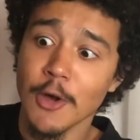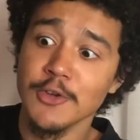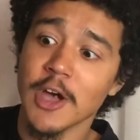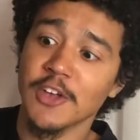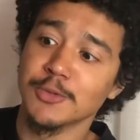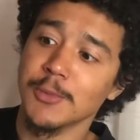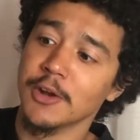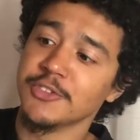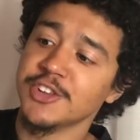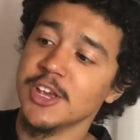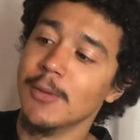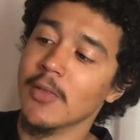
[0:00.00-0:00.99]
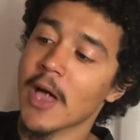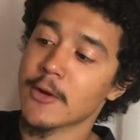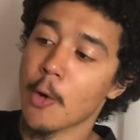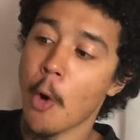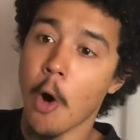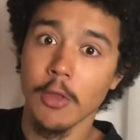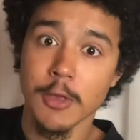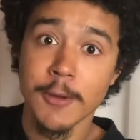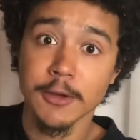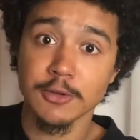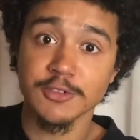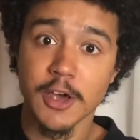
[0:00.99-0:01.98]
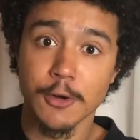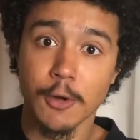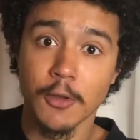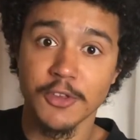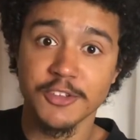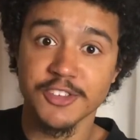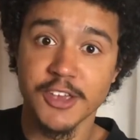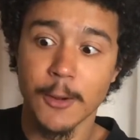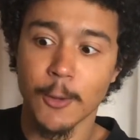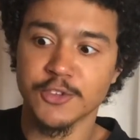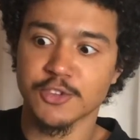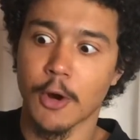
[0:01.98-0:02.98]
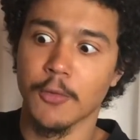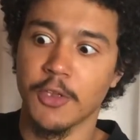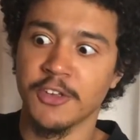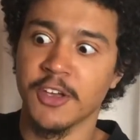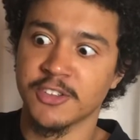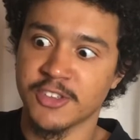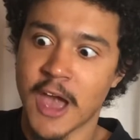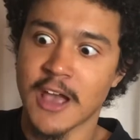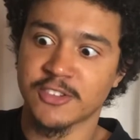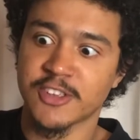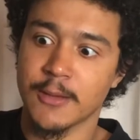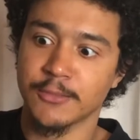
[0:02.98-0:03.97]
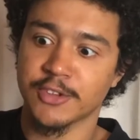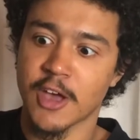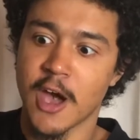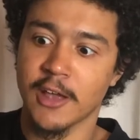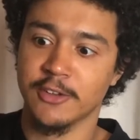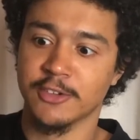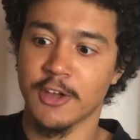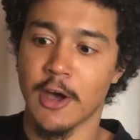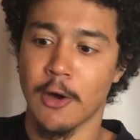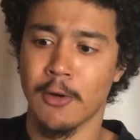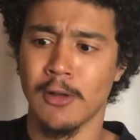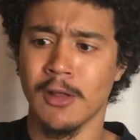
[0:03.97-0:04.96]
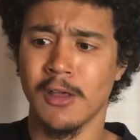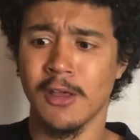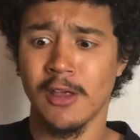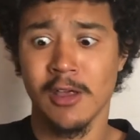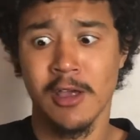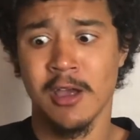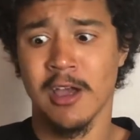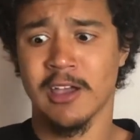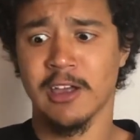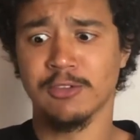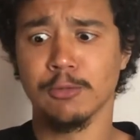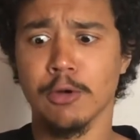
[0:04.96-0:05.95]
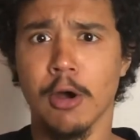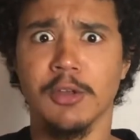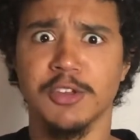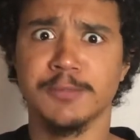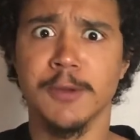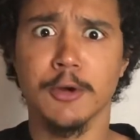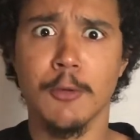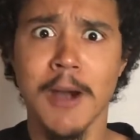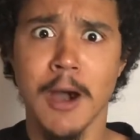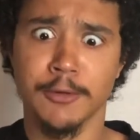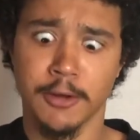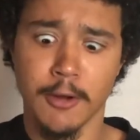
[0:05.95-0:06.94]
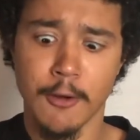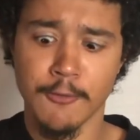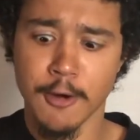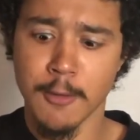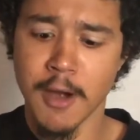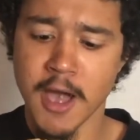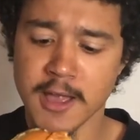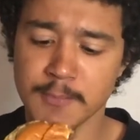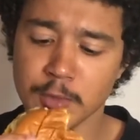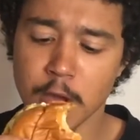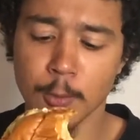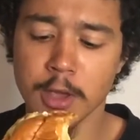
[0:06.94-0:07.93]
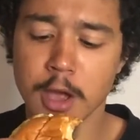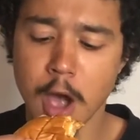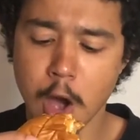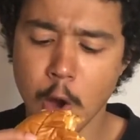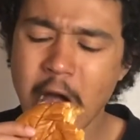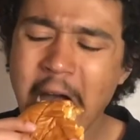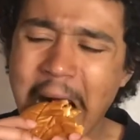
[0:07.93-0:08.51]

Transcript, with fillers: you guys will be able to see, but like all the pickles that are on this sandwich are on the exact same side, so I guess we'll call this Pickle Mountain and go for a bite. Here we go.